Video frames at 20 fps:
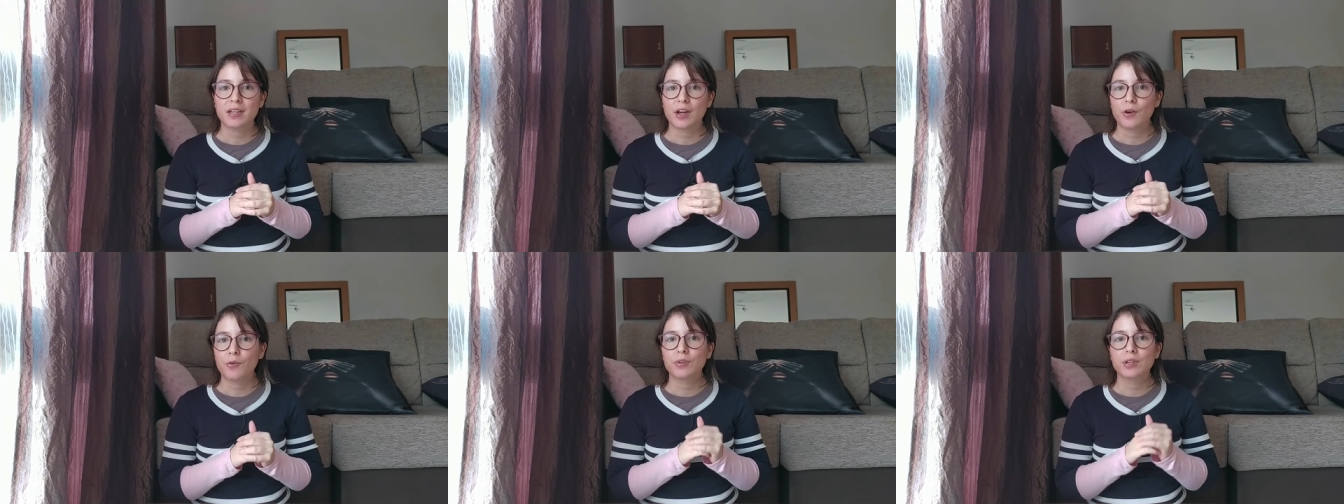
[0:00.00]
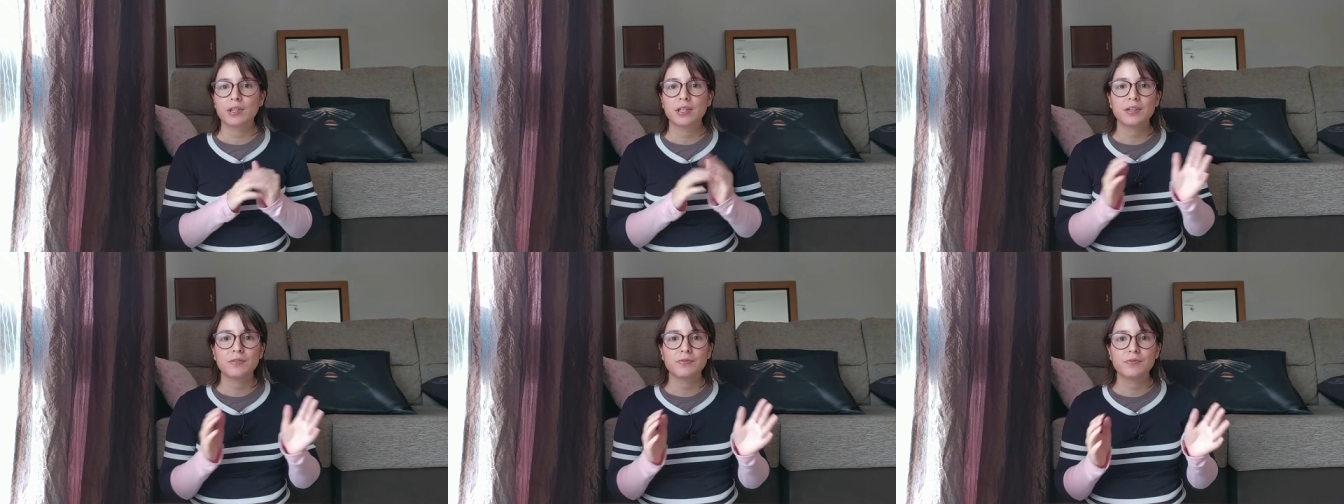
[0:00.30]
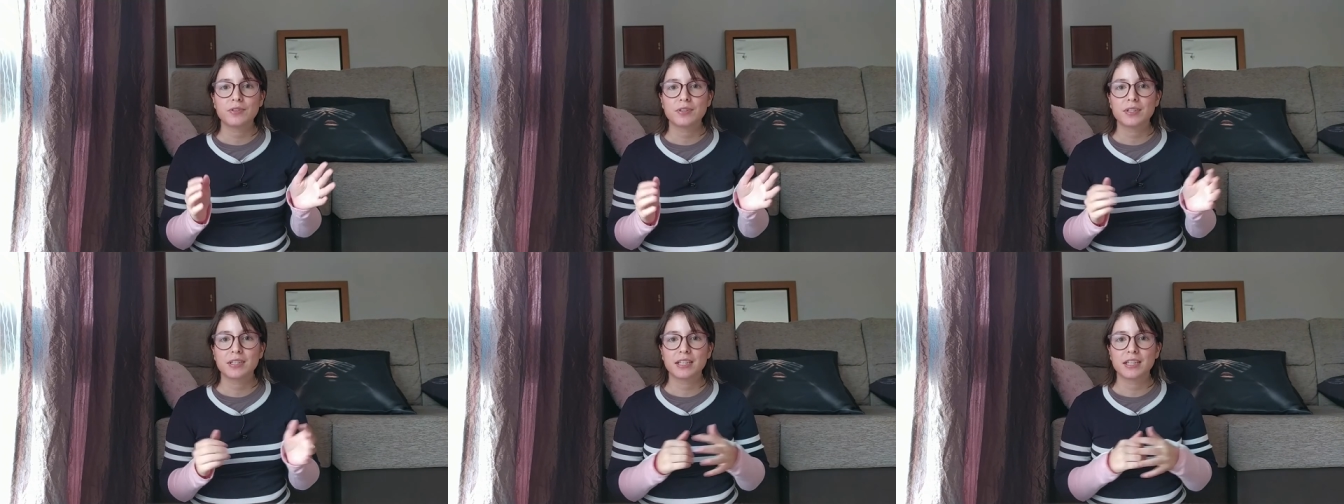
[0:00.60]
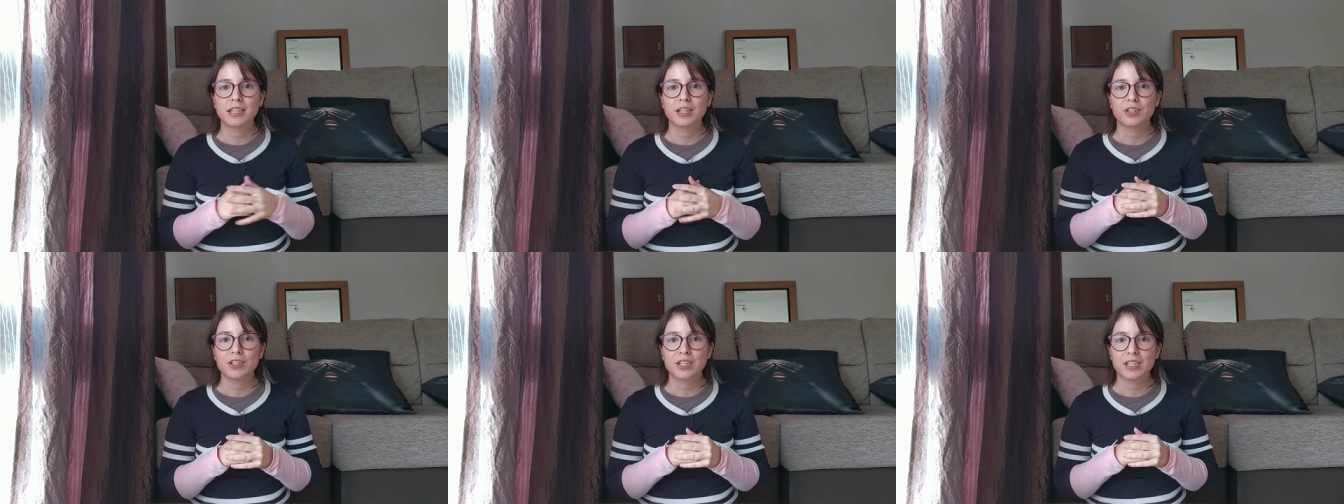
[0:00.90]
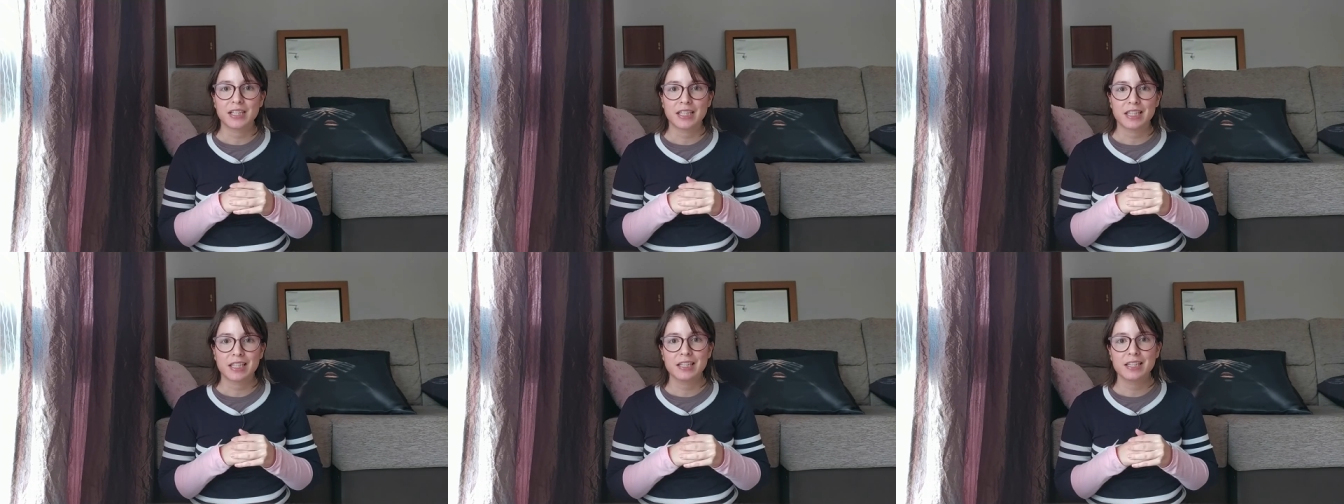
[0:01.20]
I would love to see your
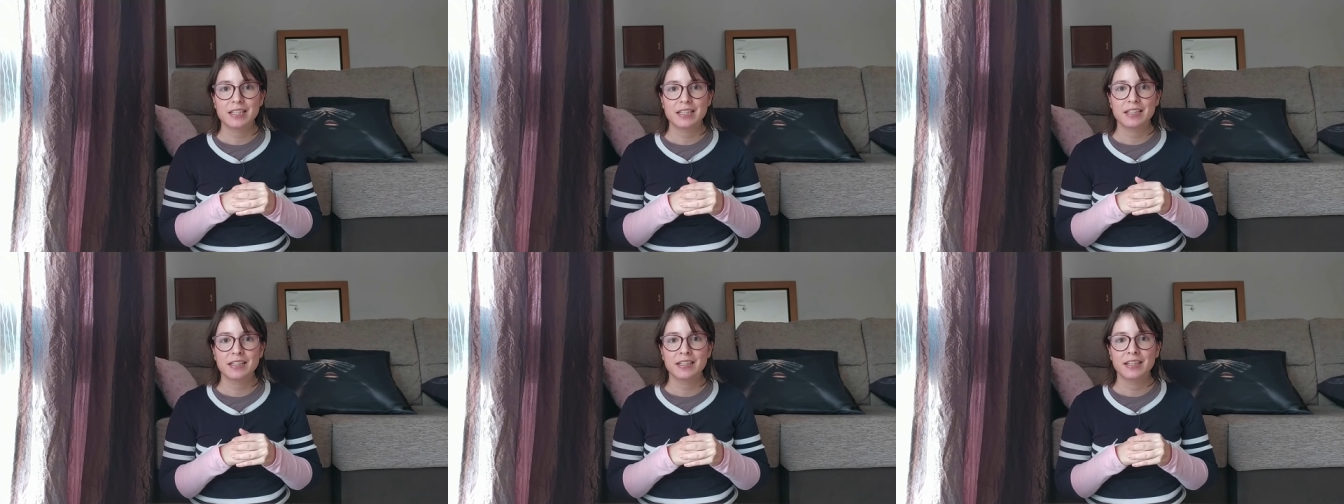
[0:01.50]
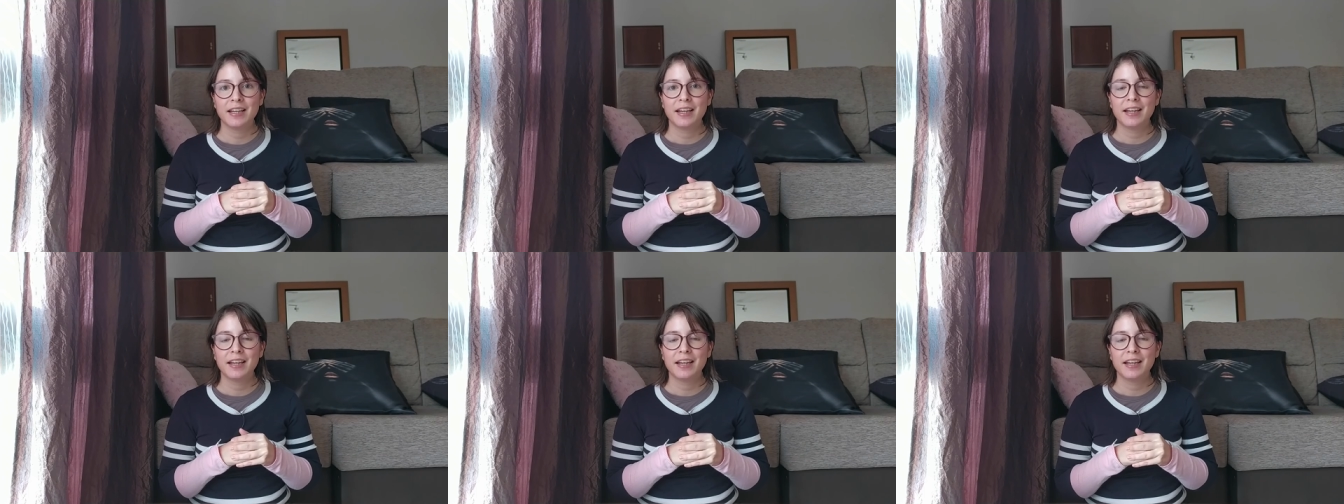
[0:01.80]
list,